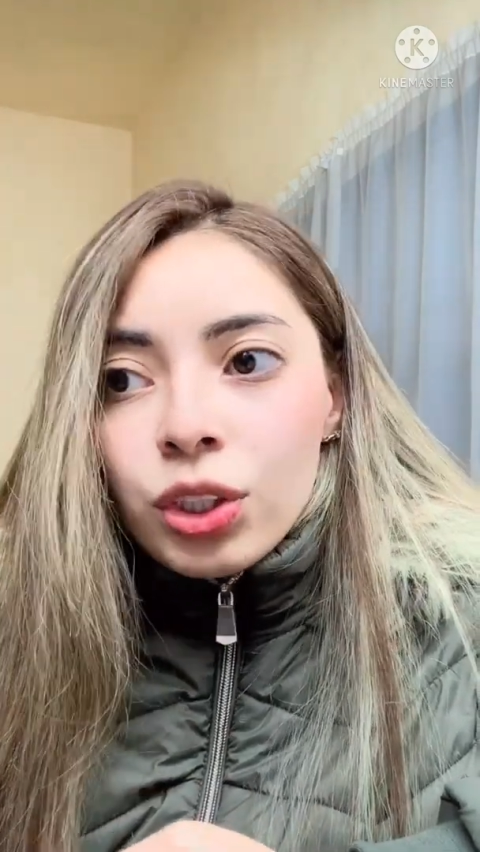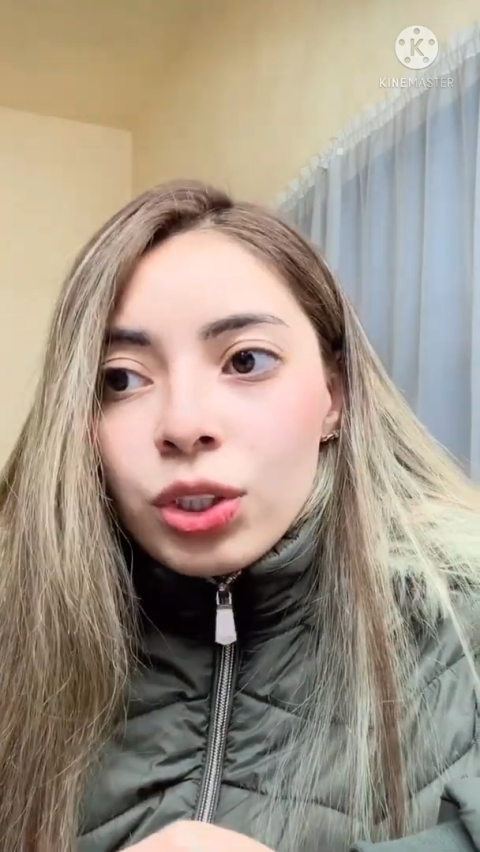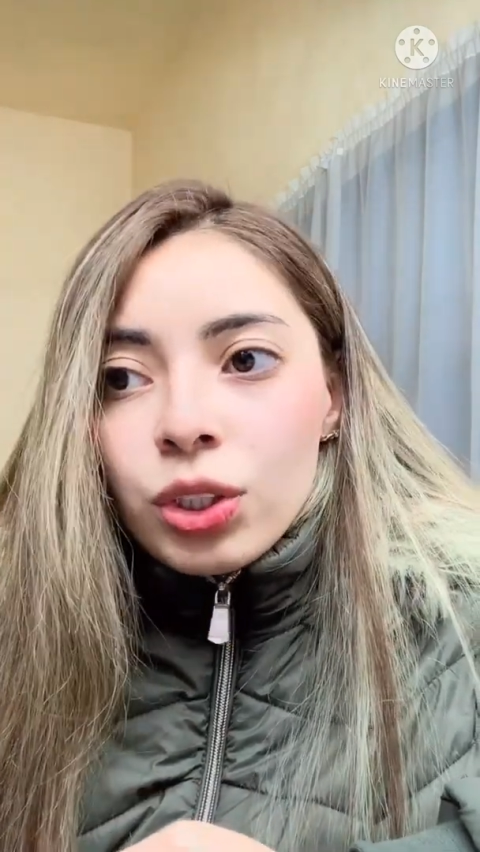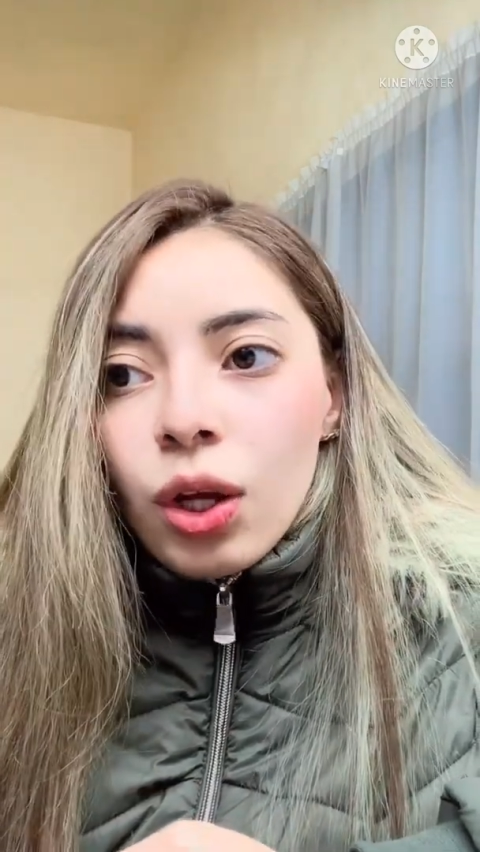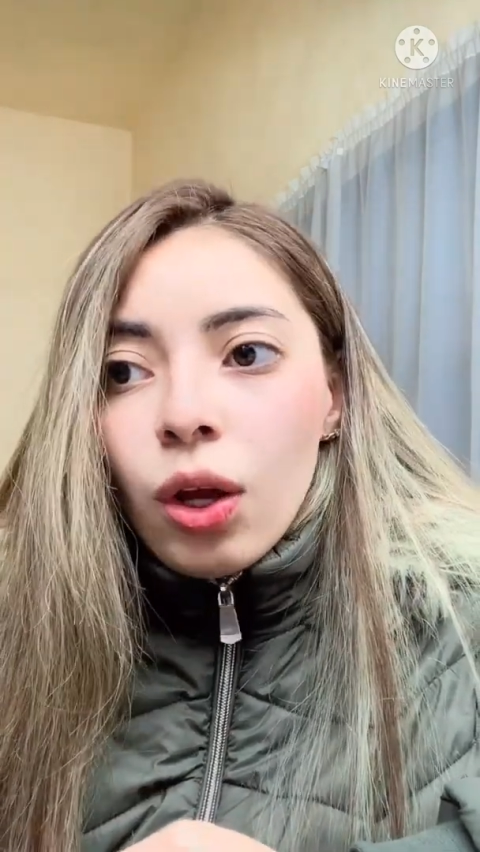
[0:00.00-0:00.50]

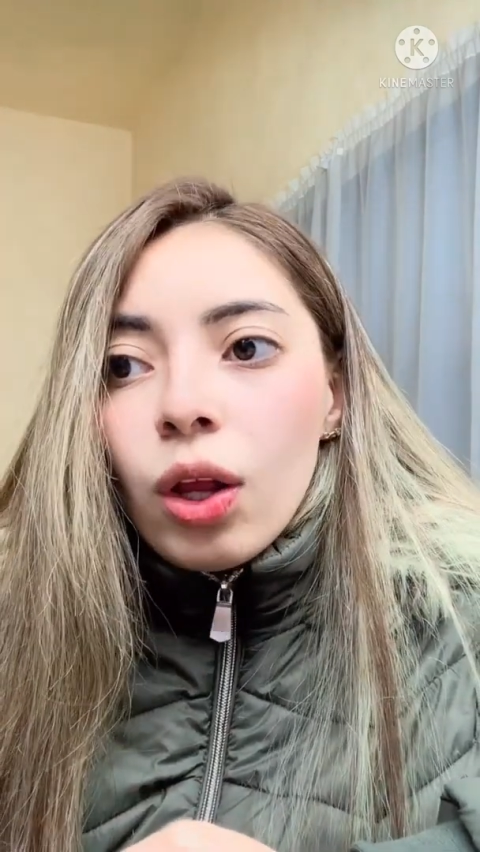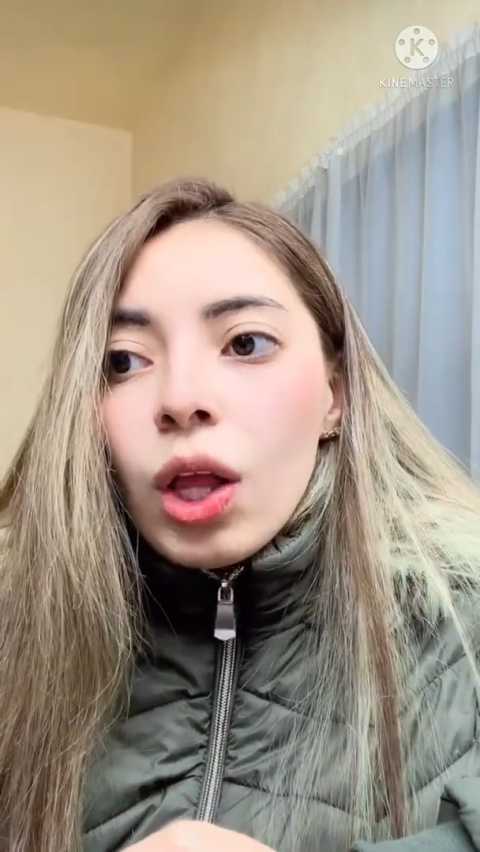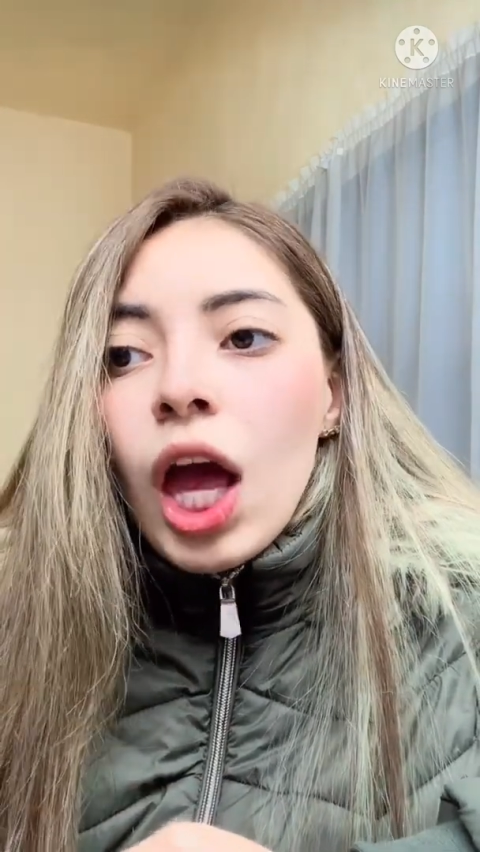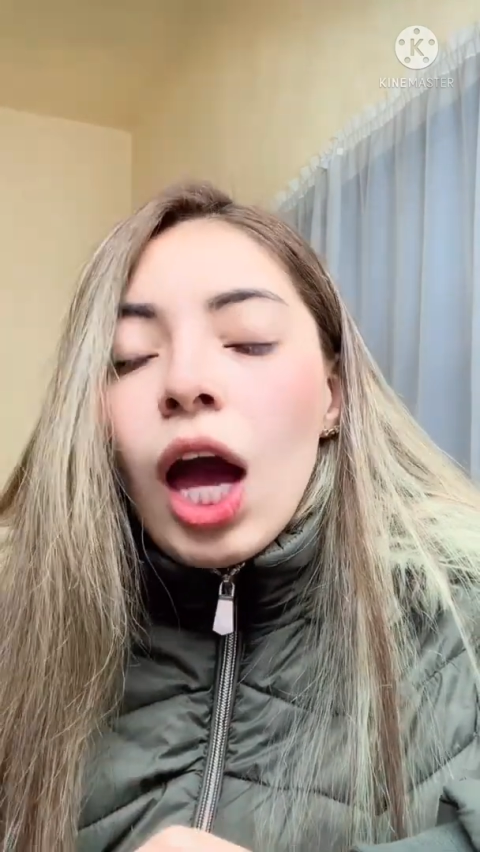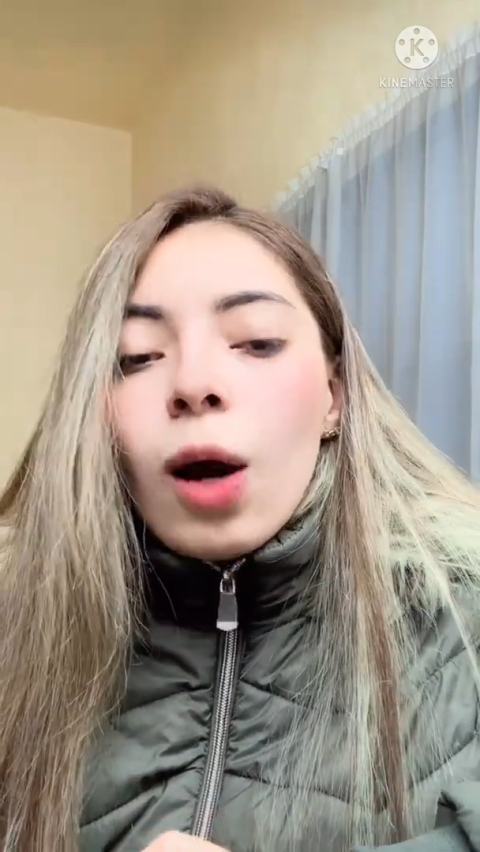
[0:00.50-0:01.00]
years
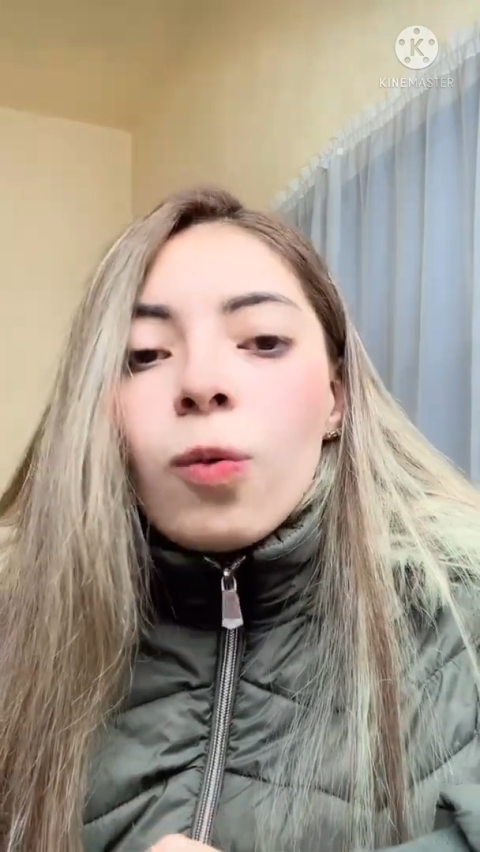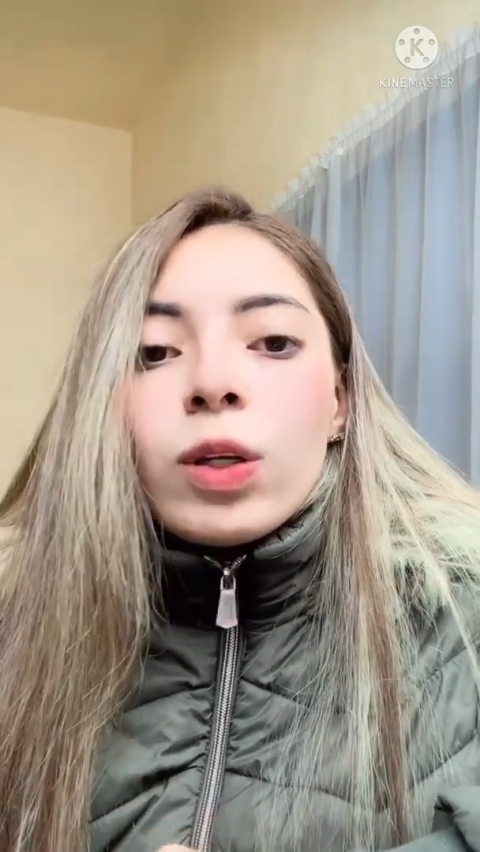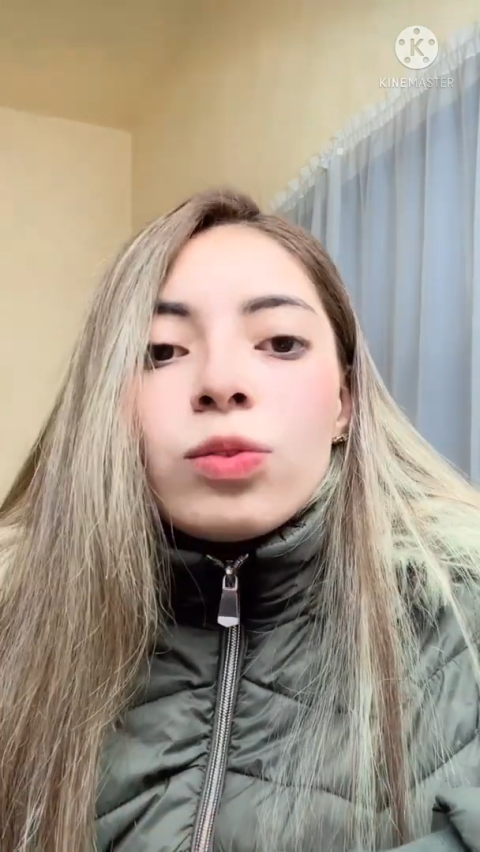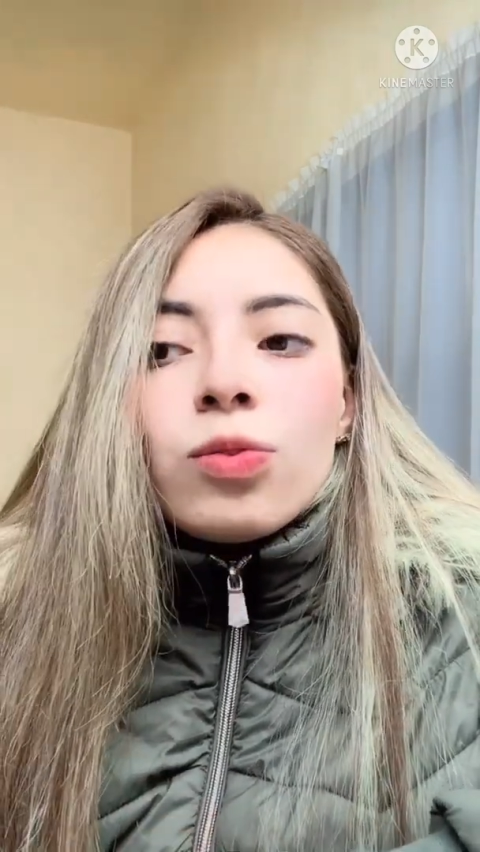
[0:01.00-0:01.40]
old, was